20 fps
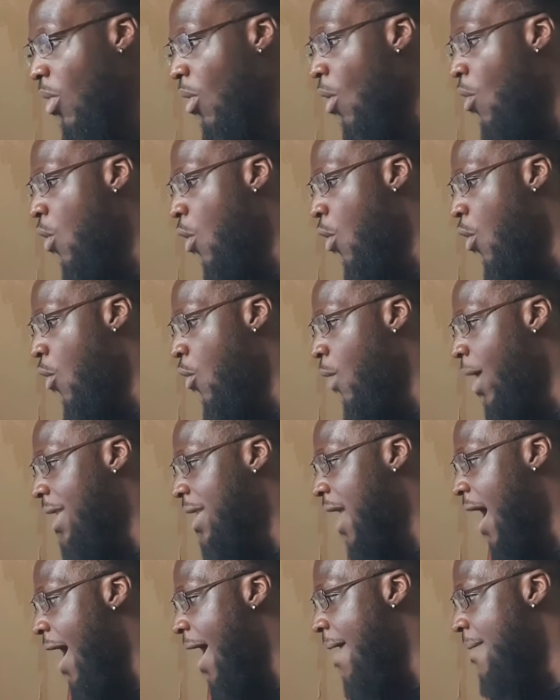or when
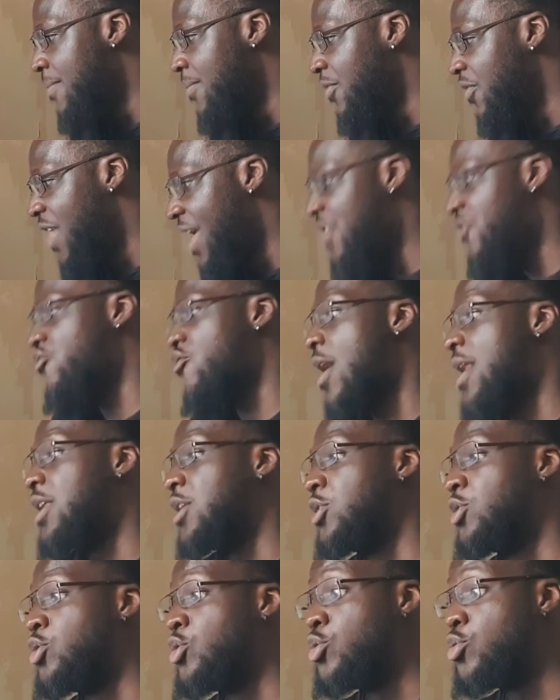I'm then trying to
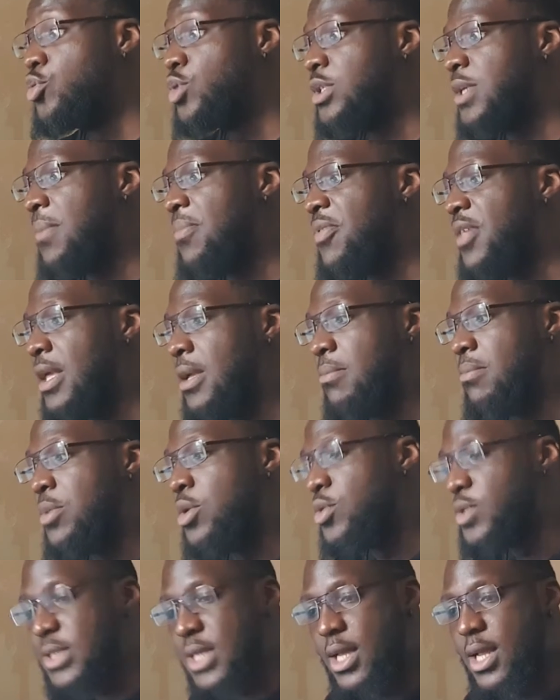do something
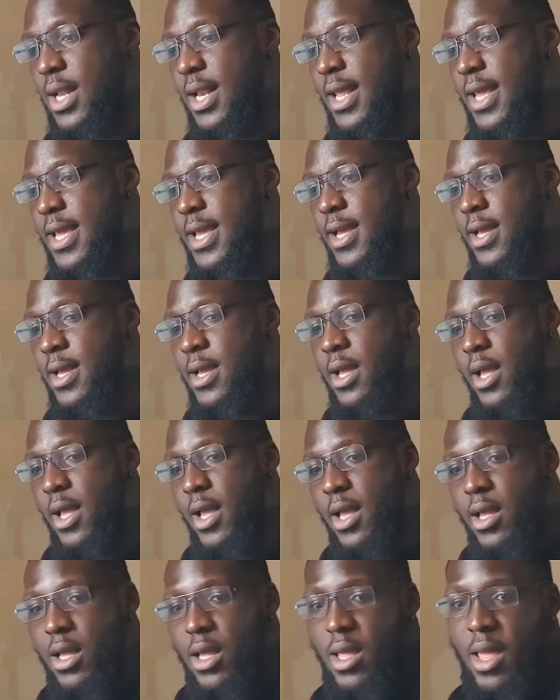musically,
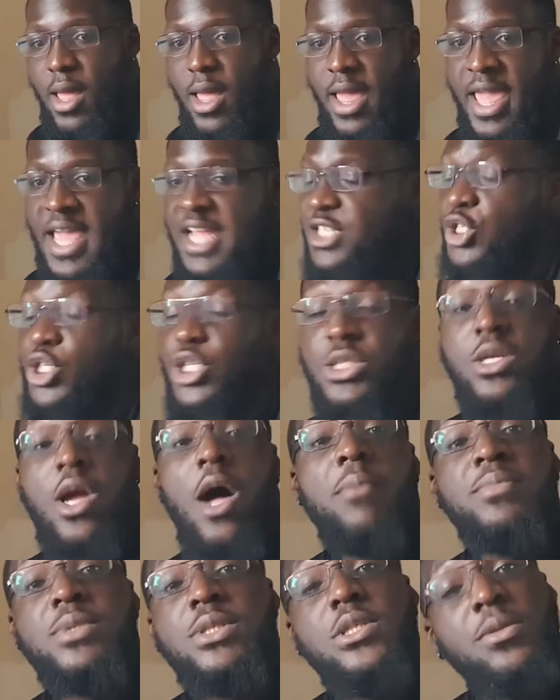it just
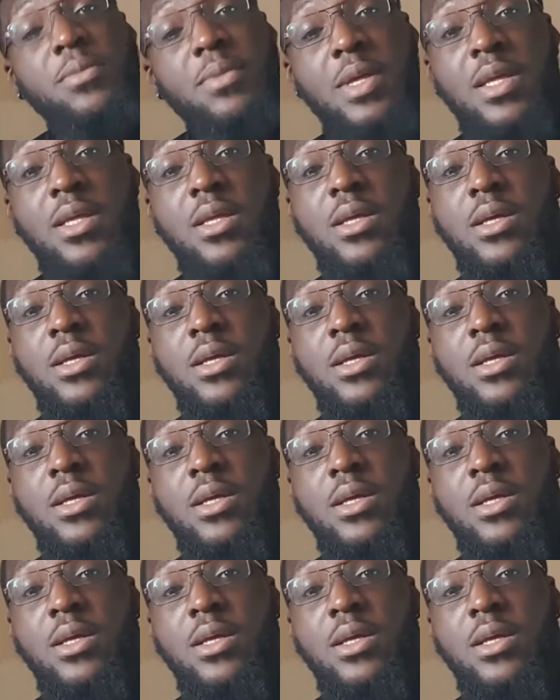comes to me.